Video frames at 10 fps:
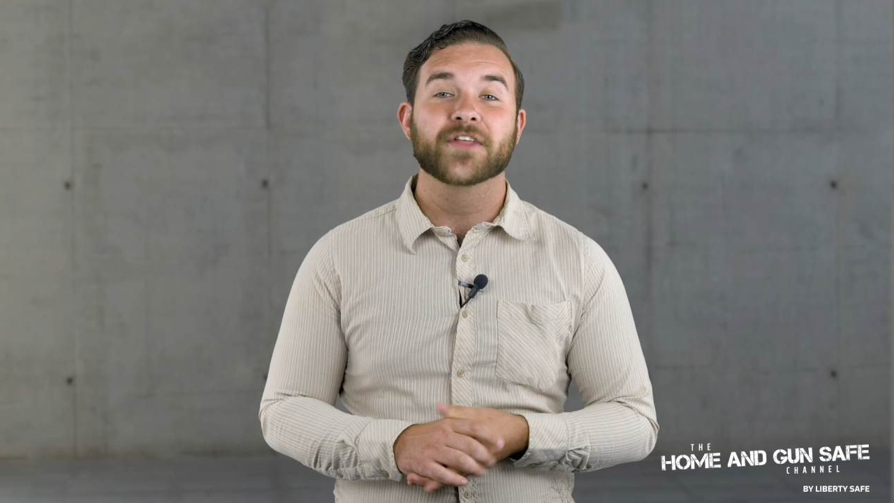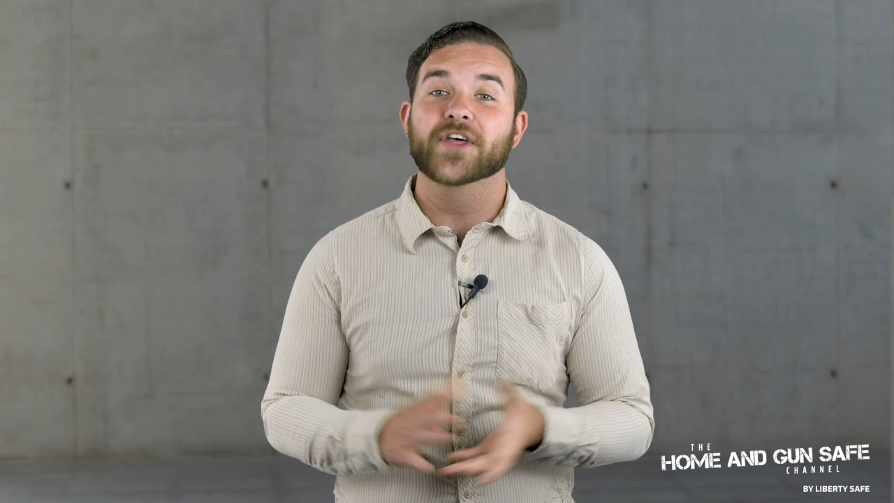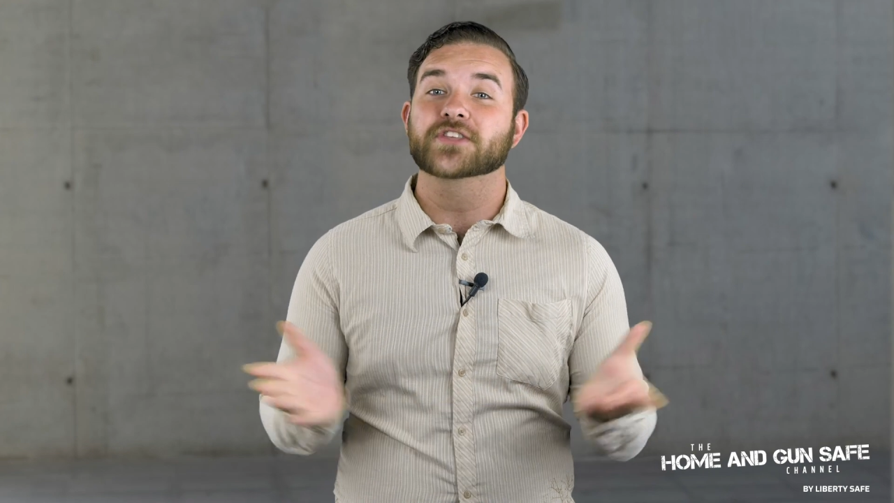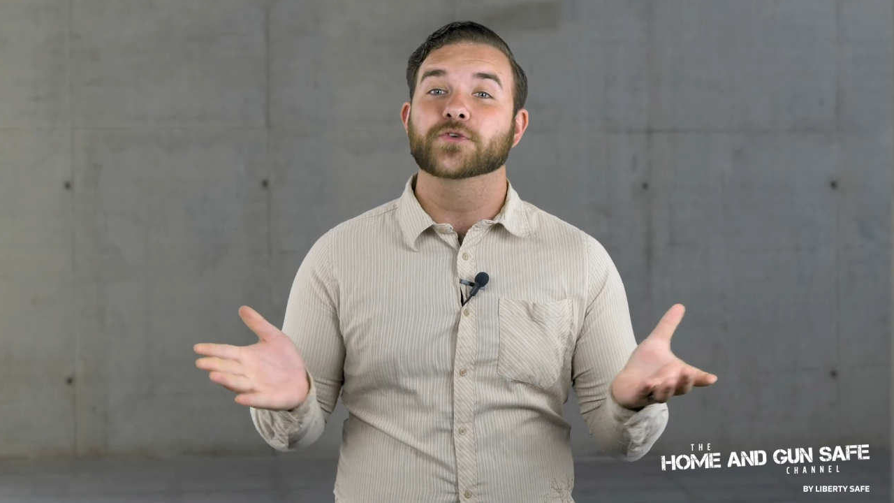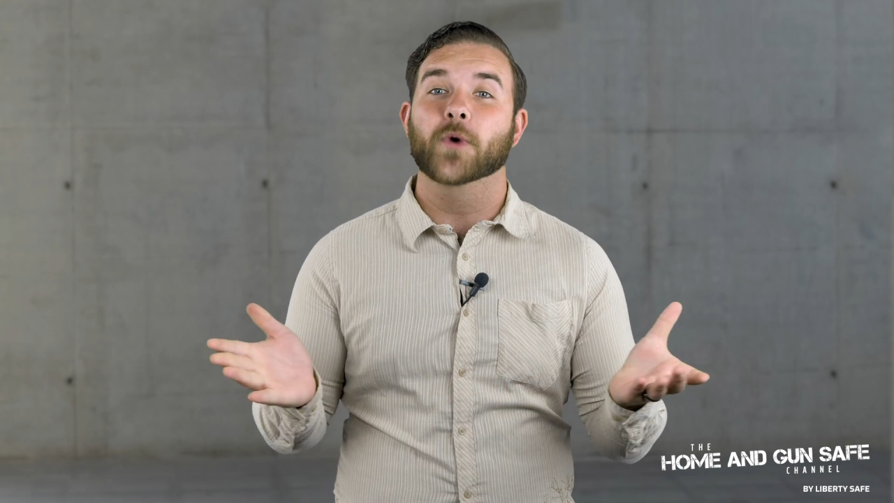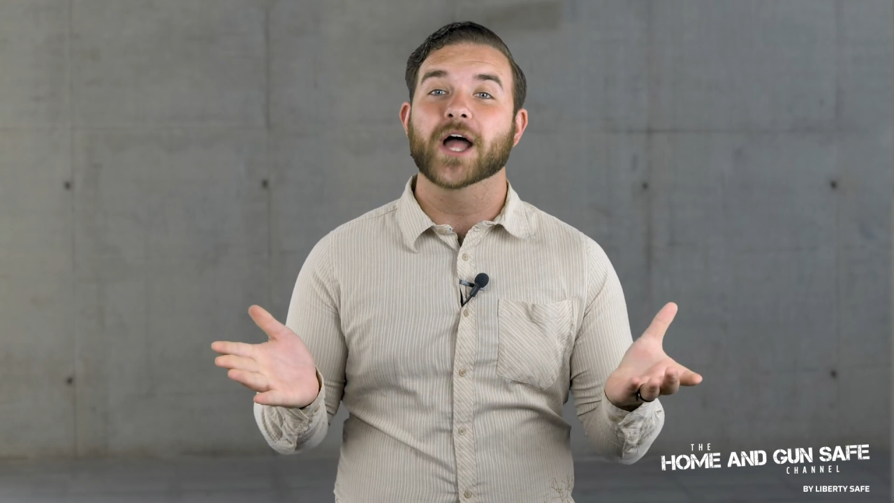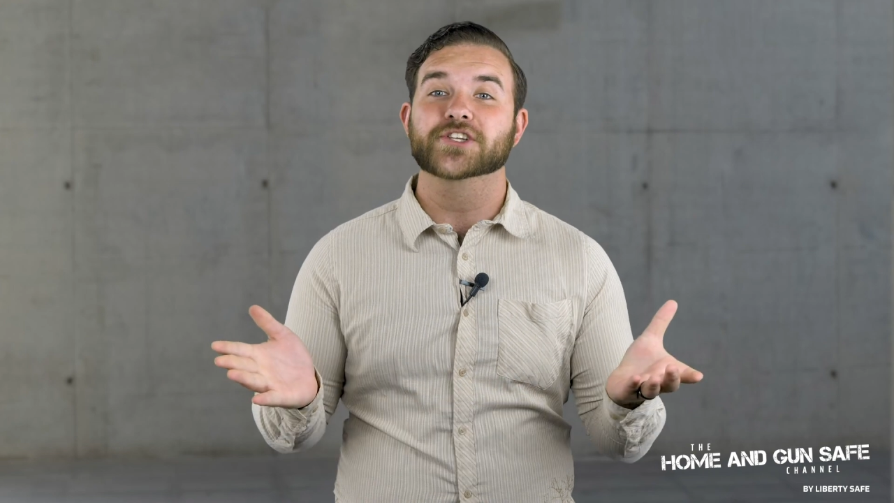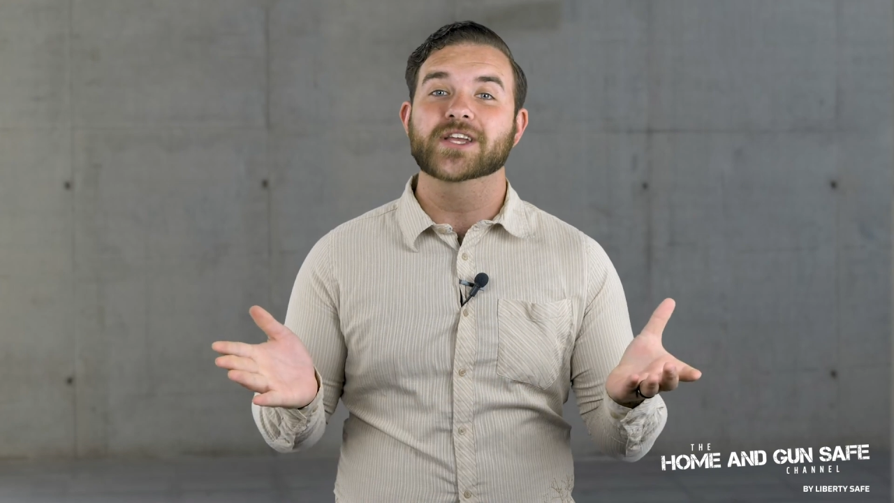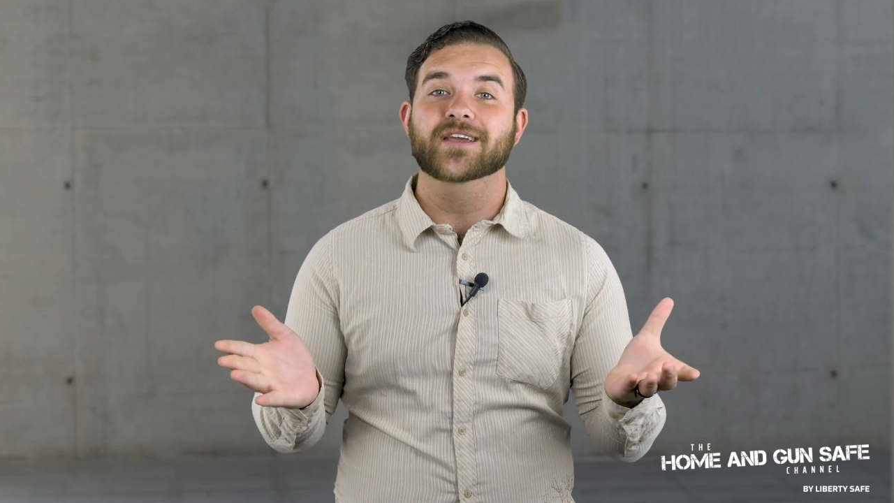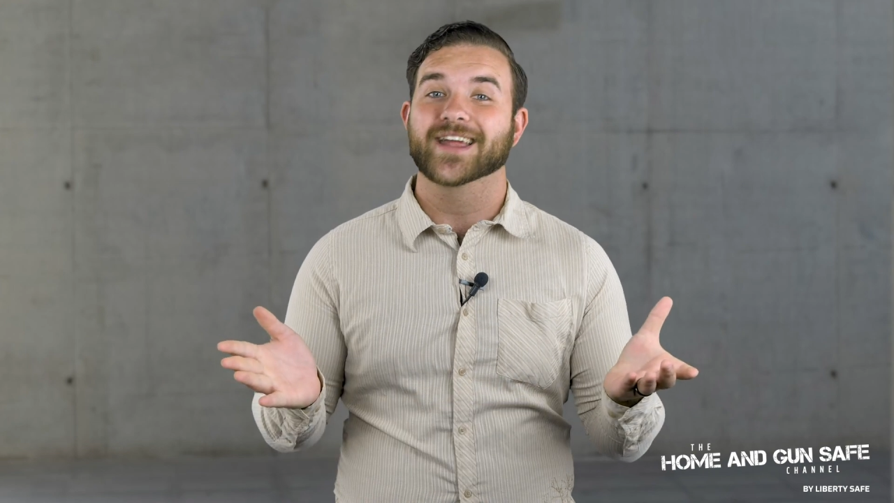Thanks for
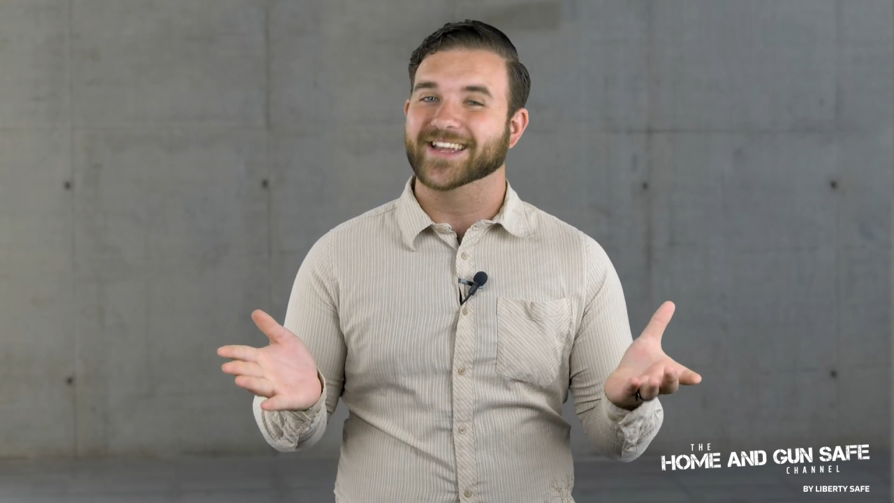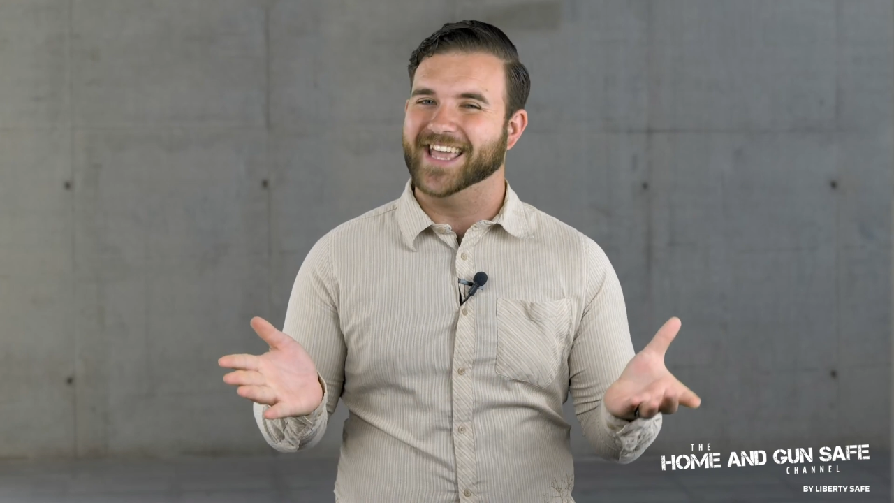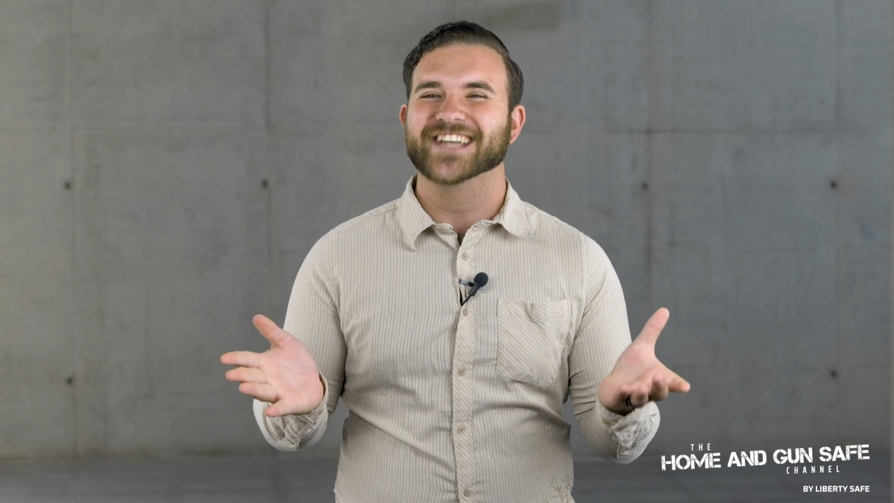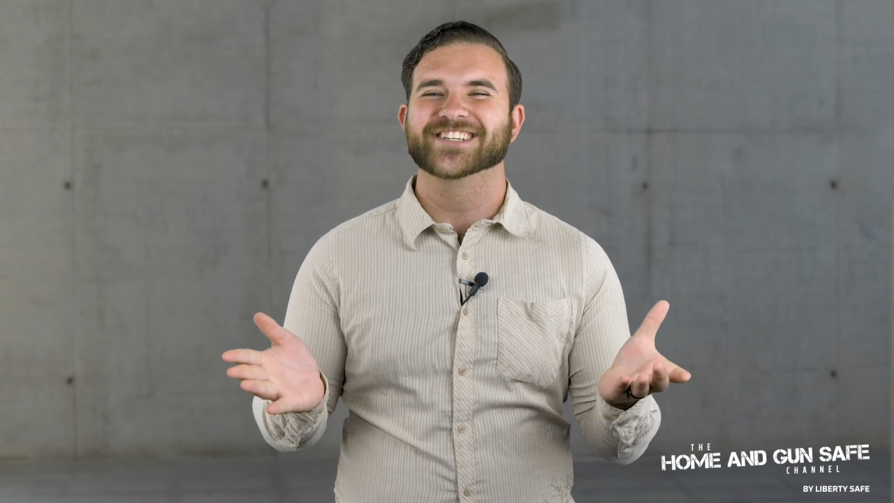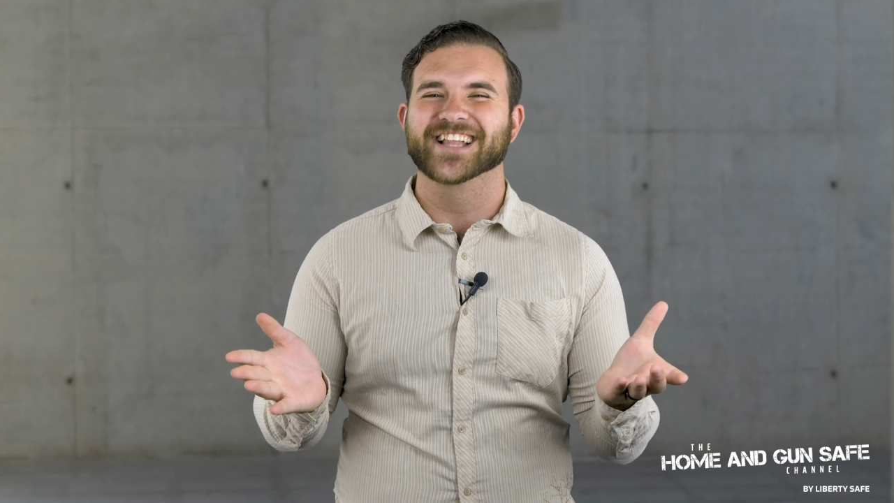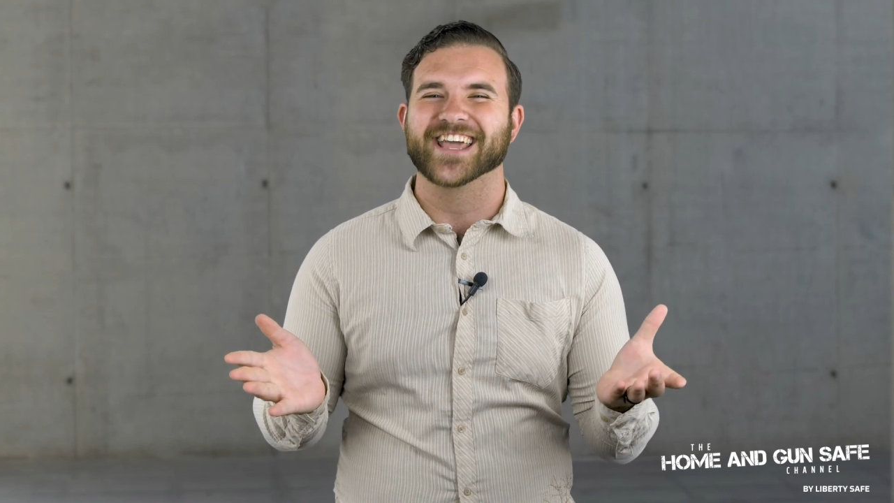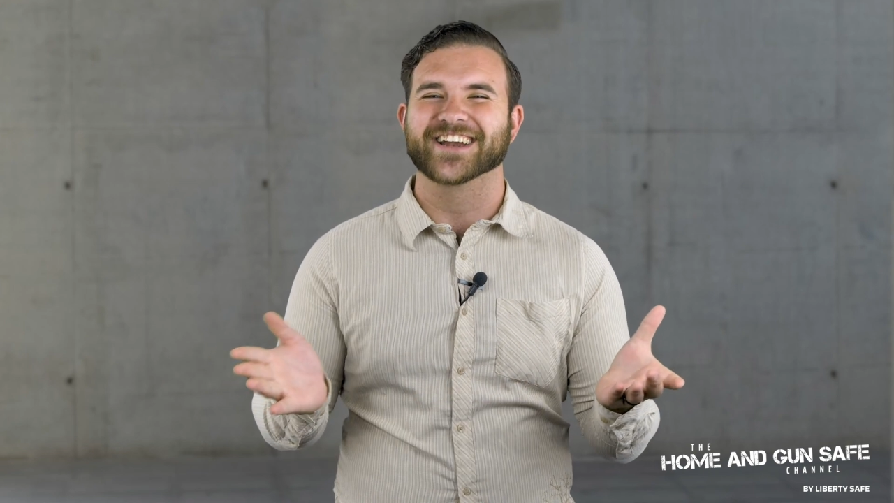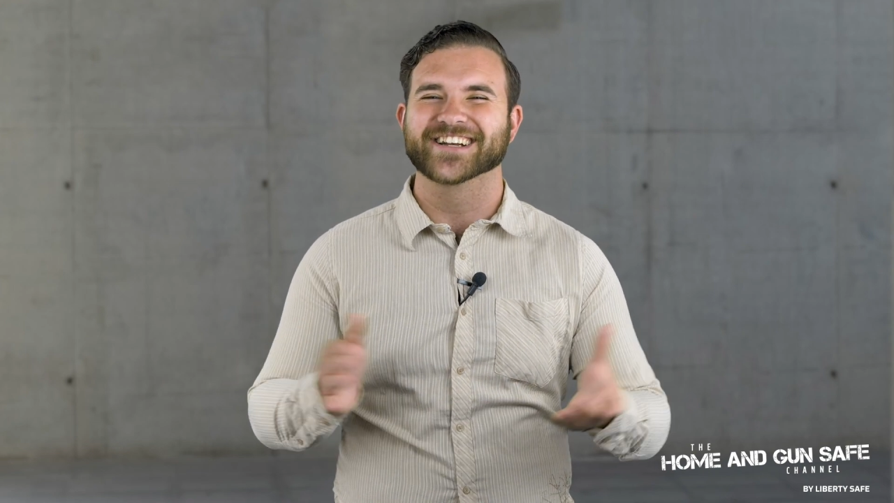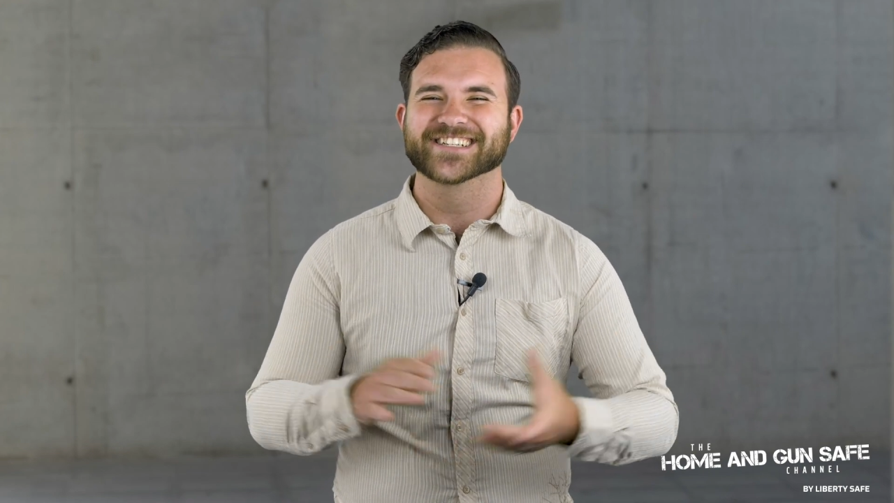watching, and catch you later.